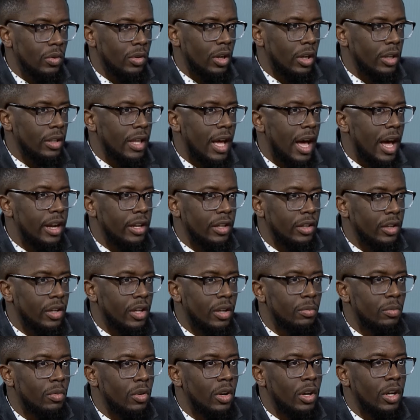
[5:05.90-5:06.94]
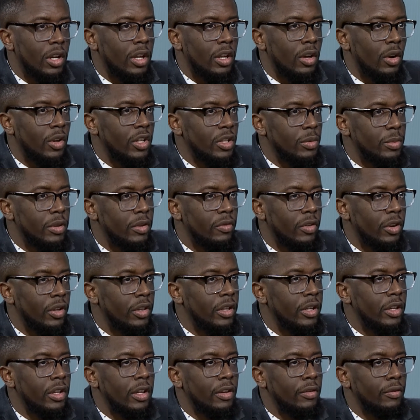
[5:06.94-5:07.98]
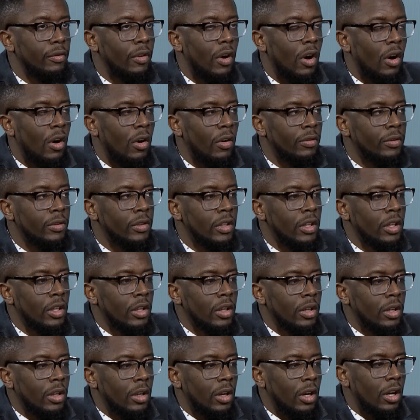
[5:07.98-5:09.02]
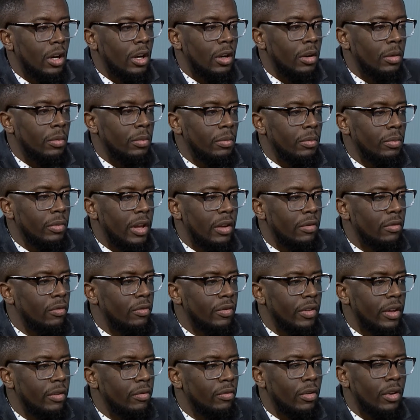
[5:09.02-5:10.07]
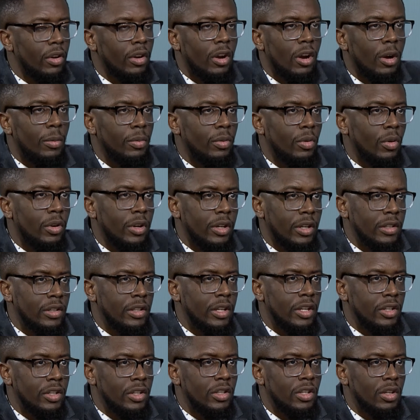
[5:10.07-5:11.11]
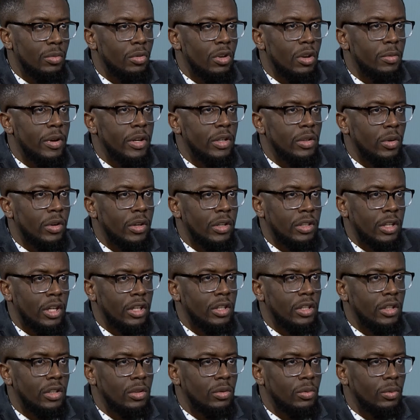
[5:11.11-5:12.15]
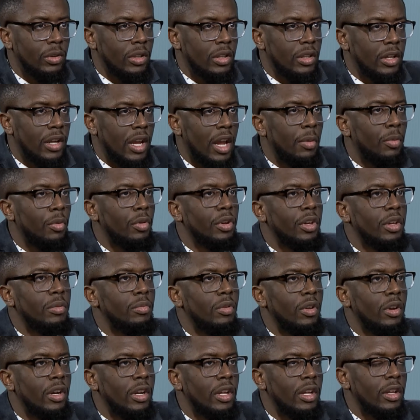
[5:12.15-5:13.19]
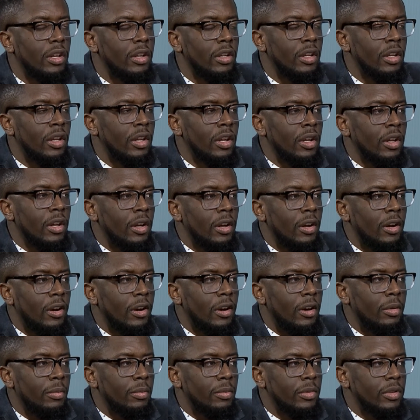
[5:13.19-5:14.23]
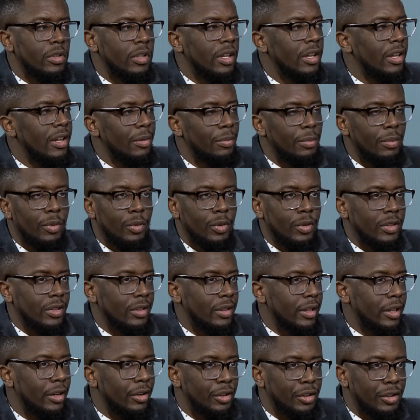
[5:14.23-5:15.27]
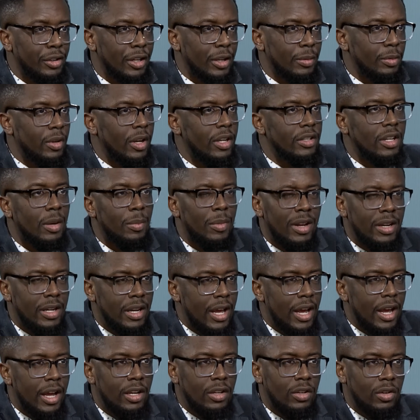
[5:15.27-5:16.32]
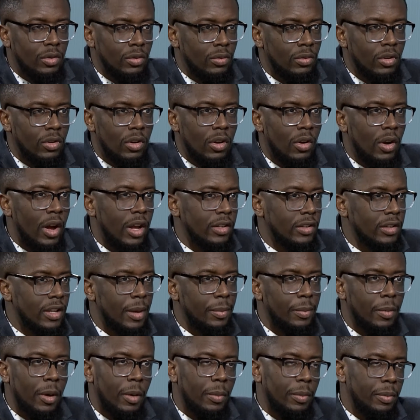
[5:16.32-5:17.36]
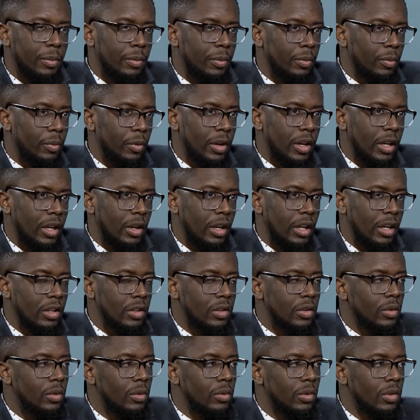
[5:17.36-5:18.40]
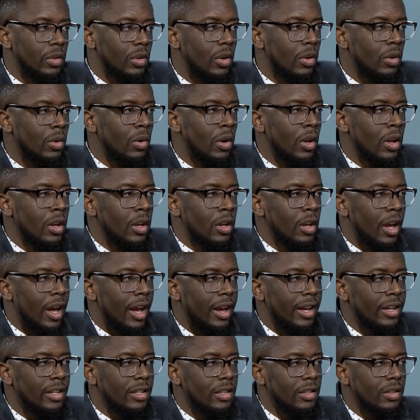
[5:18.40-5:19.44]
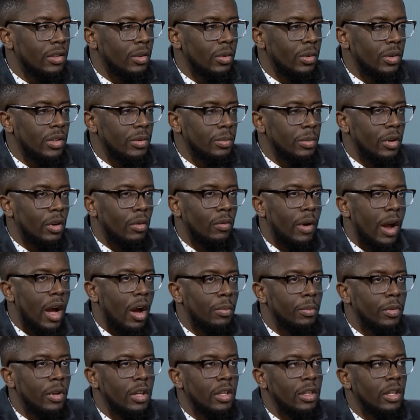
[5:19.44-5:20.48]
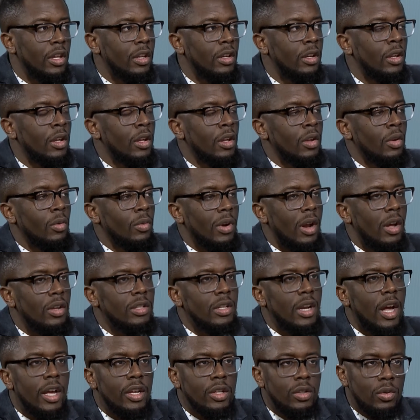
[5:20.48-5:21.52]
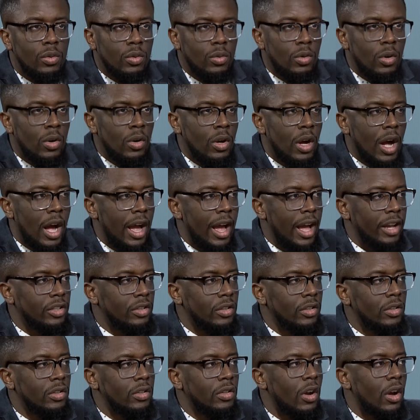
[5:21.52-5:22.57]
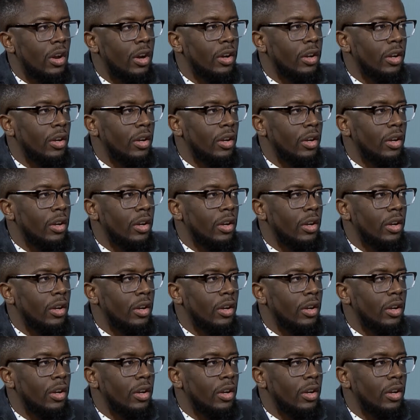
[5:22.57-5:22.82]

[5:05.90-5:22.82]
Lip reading: a lot in the community and always be really involved. They've run a couple organizations, community-based organizations within the Cameroonian community, and was in leadership. So I saw my dad, step up when he needed to. So I guess it's always been around me. And then when I was in high school, I actually started